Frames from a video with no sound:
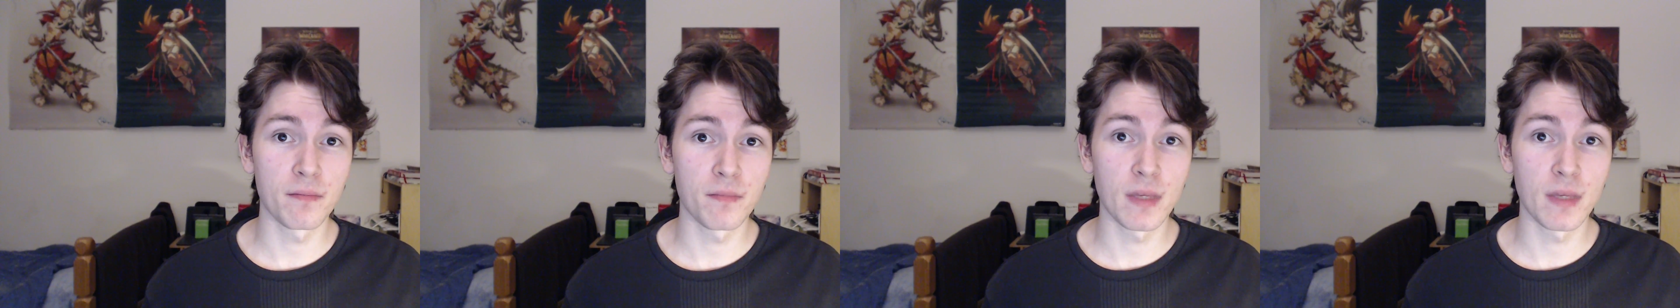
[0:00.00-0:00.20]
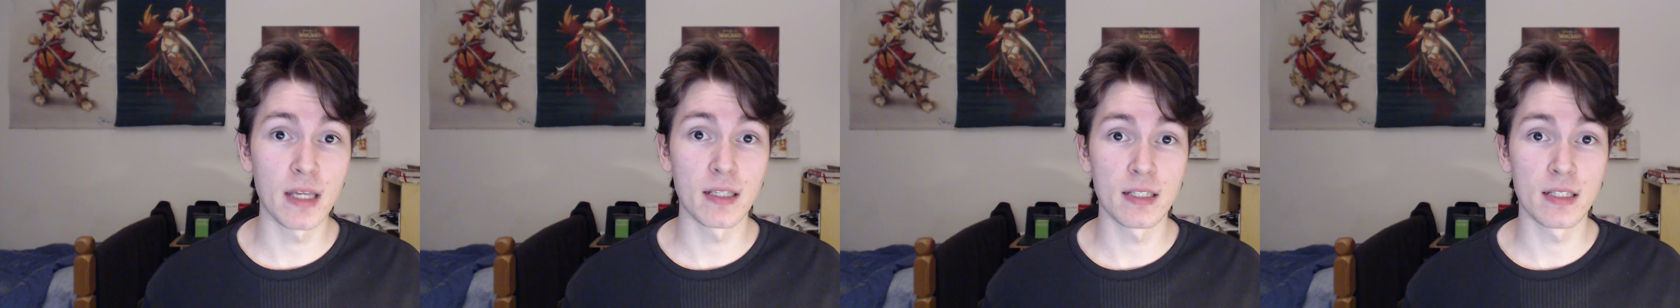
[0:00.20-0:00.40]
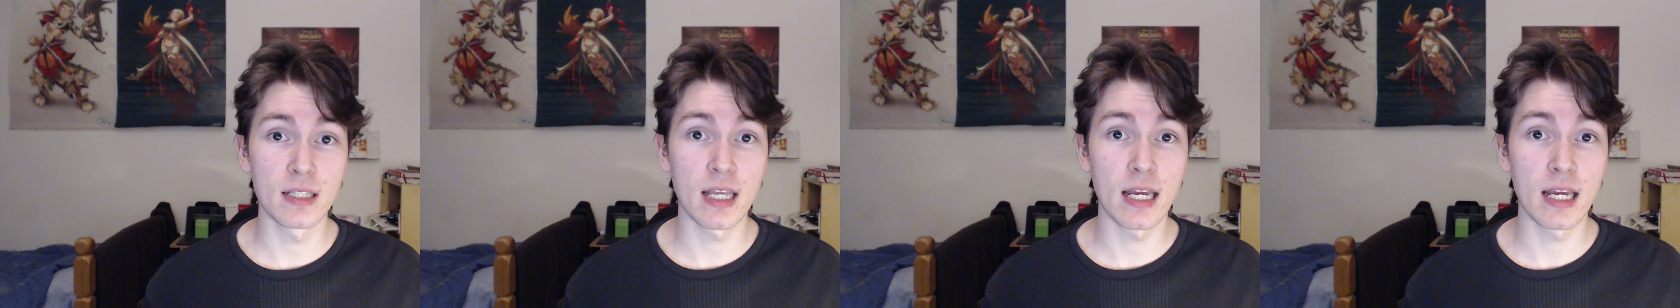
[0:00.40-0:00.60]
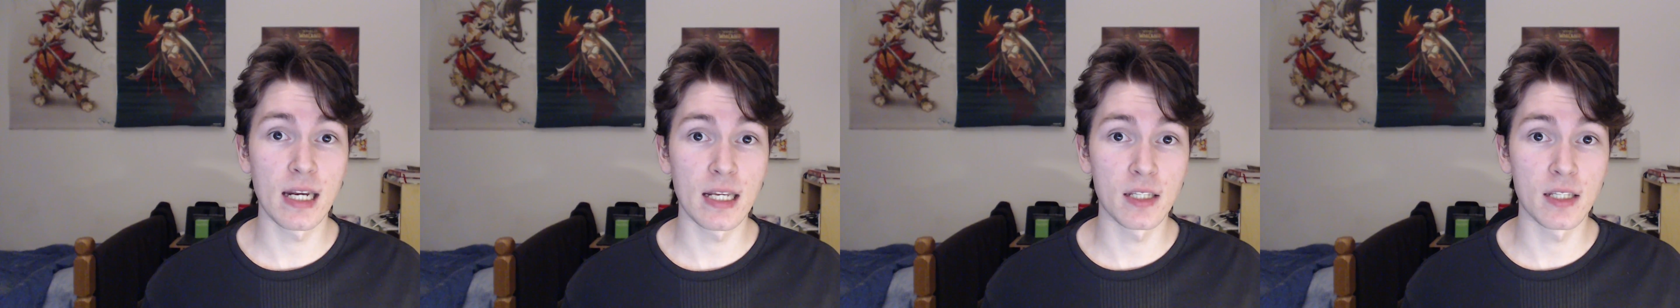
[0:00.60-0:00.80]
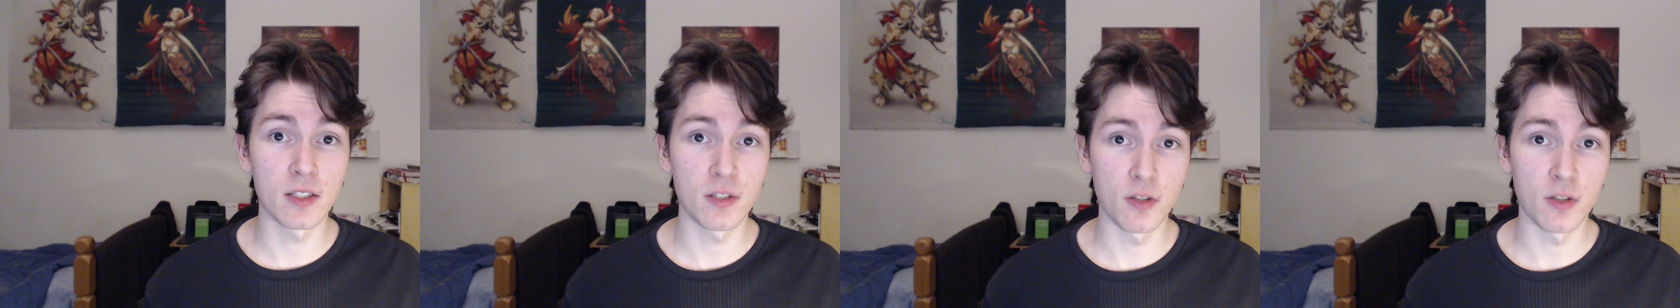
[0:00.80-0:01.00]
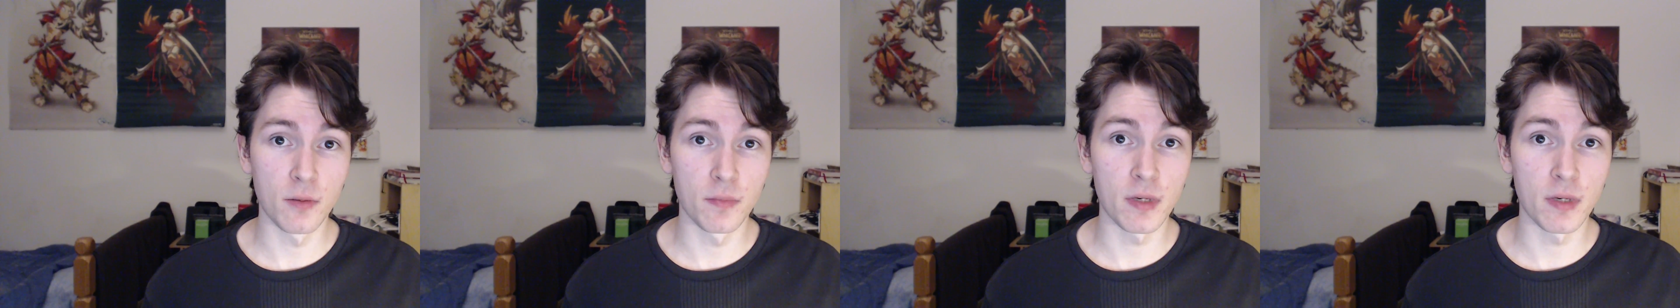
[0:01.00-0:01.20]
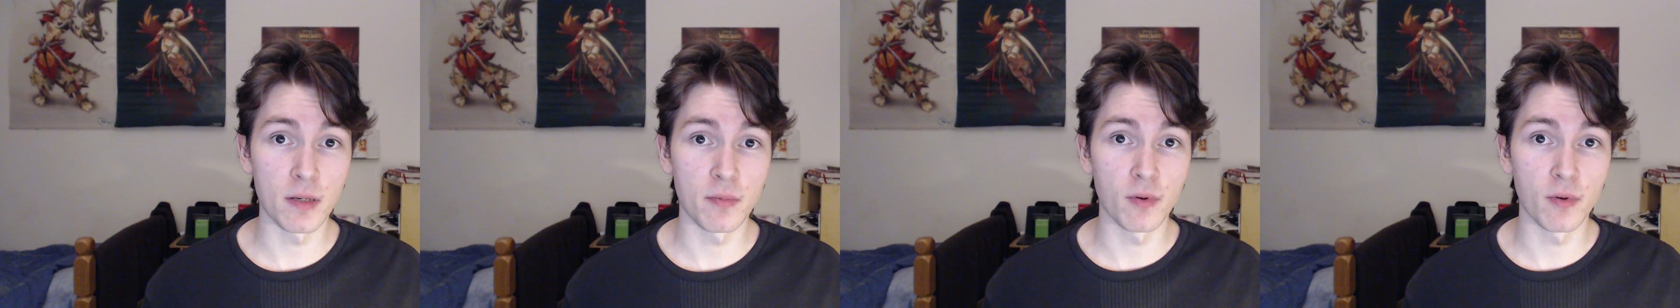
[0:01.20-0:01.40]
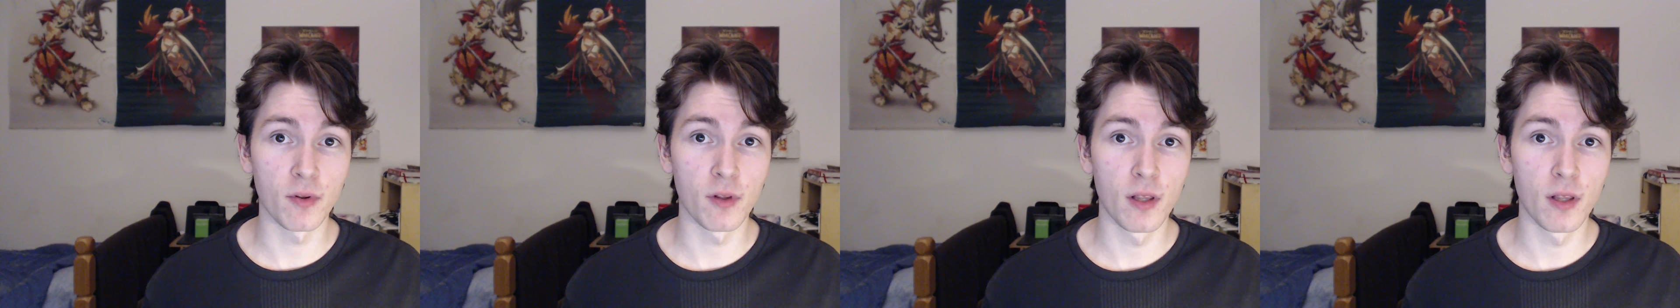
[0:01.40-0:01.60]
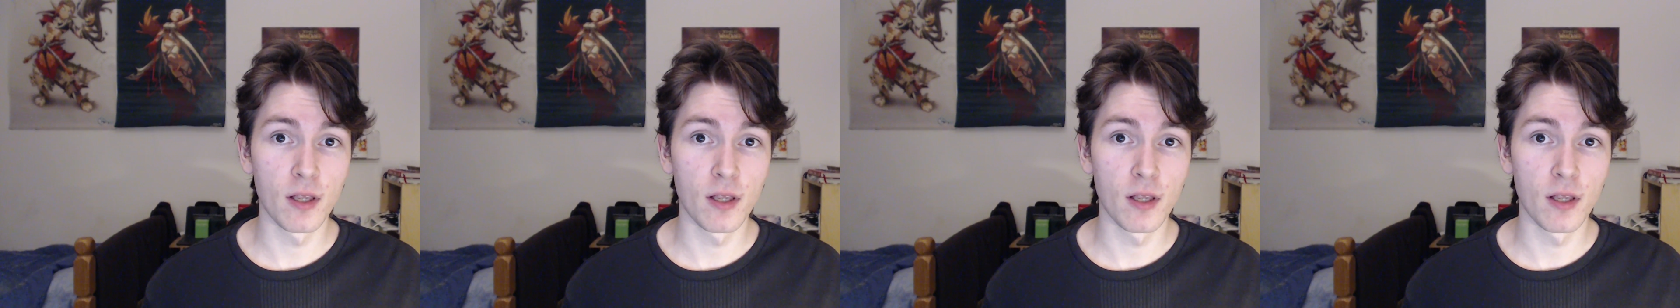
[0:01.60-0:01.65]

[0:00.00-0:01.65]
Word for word: entertaining to some people,